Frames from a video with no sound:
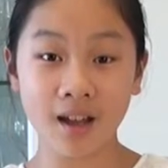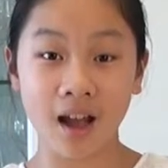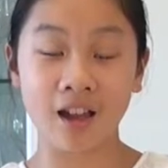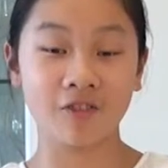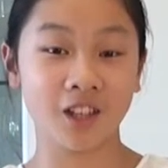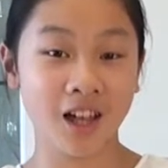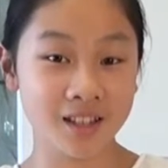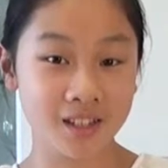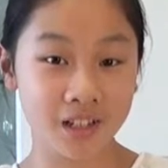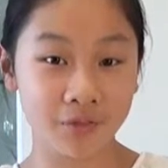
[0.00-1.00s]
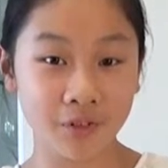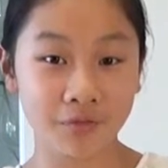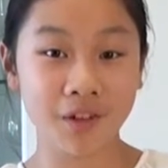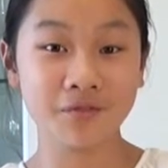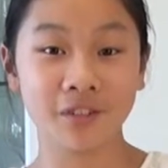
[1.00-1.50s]
I have lots of different
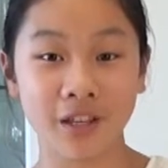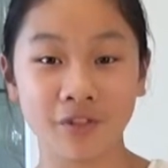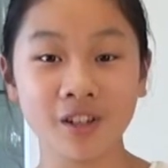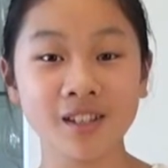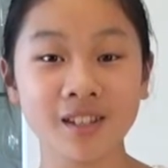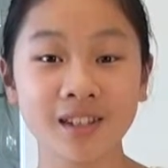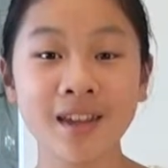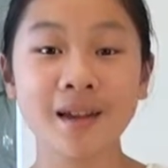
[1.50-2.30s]
fun flavors.